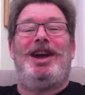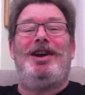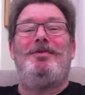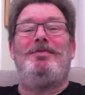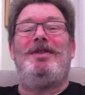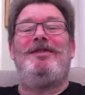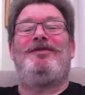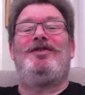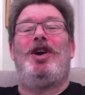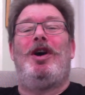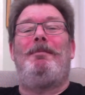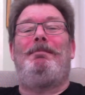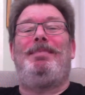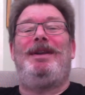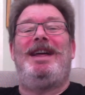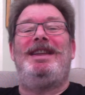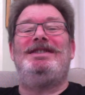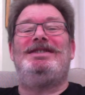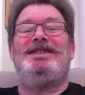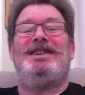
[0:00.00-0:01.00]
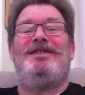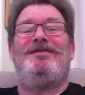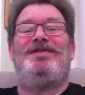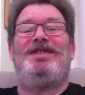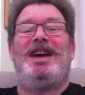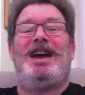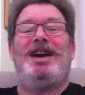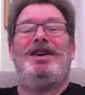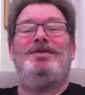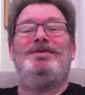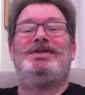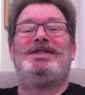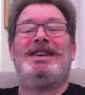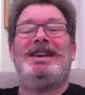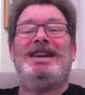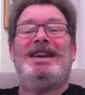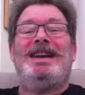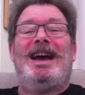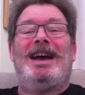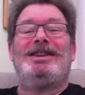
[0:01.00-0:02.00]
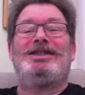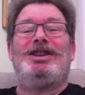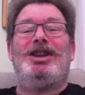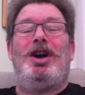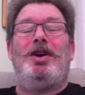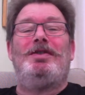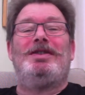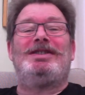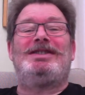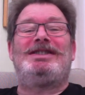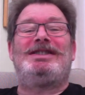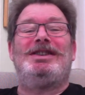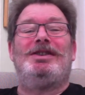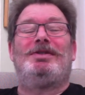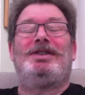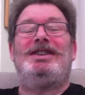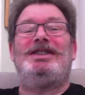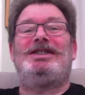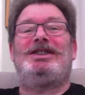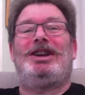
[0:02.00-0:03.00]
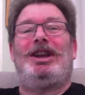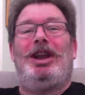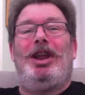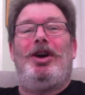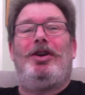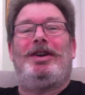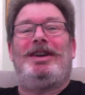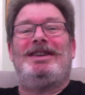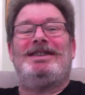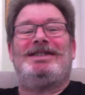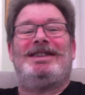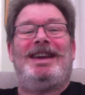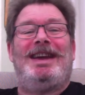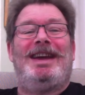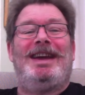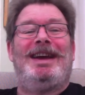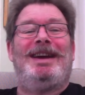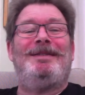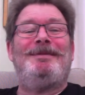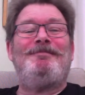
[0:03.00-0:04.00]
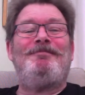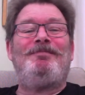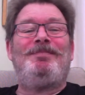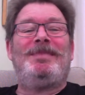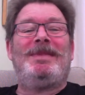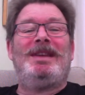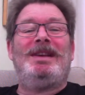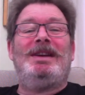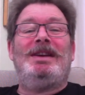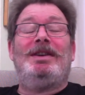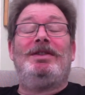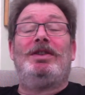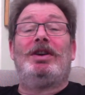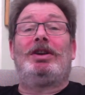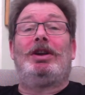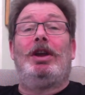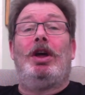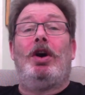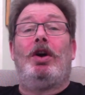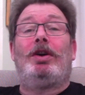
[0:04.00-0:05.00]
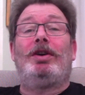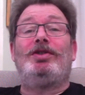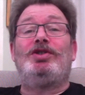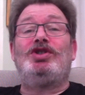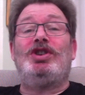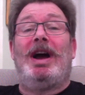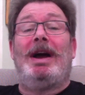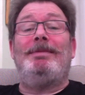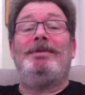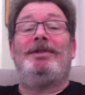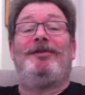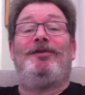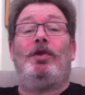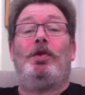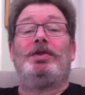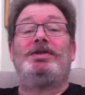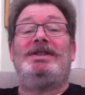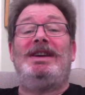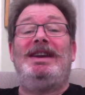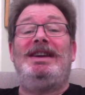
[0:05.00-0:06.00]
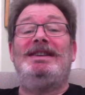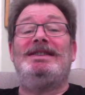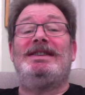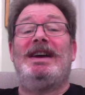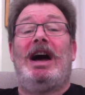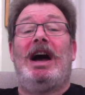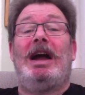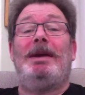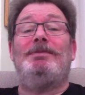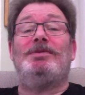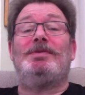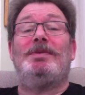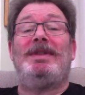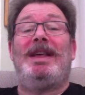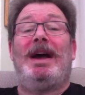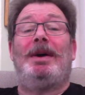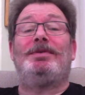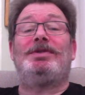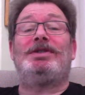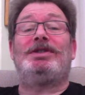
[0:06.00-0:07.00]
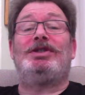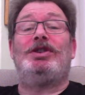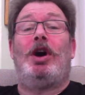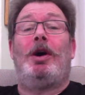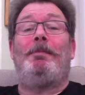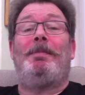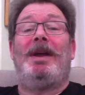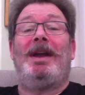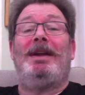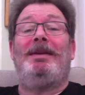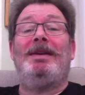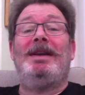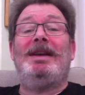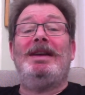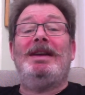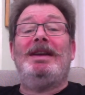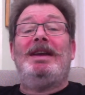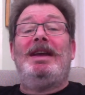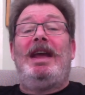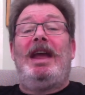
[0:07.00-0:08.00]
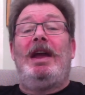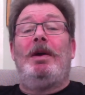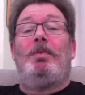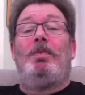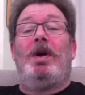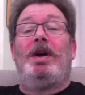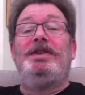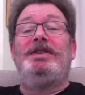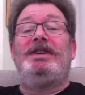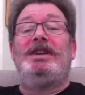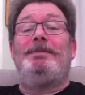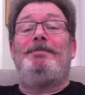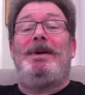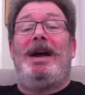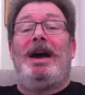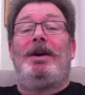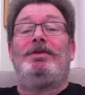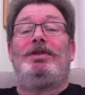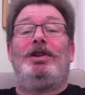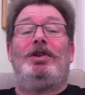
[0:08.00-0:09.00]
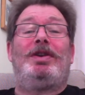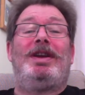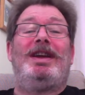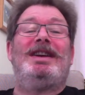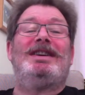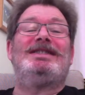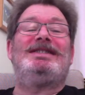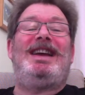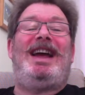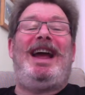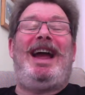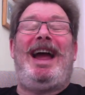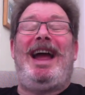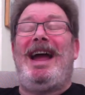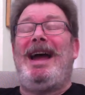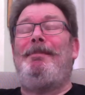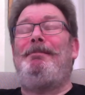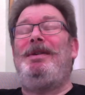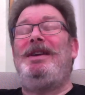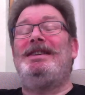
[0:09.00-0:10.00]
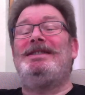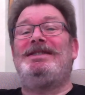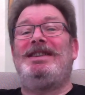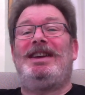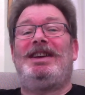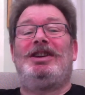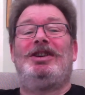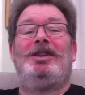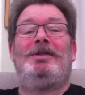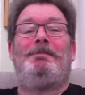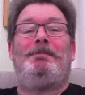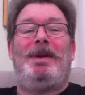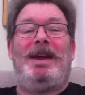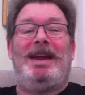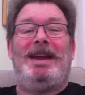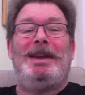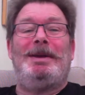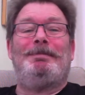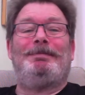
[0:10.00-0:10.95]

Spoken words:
"We've got plenty of those, as long as Silky's clock is here." The clock chimed 14 times without stopping. It wandered about looking as happy as it could be.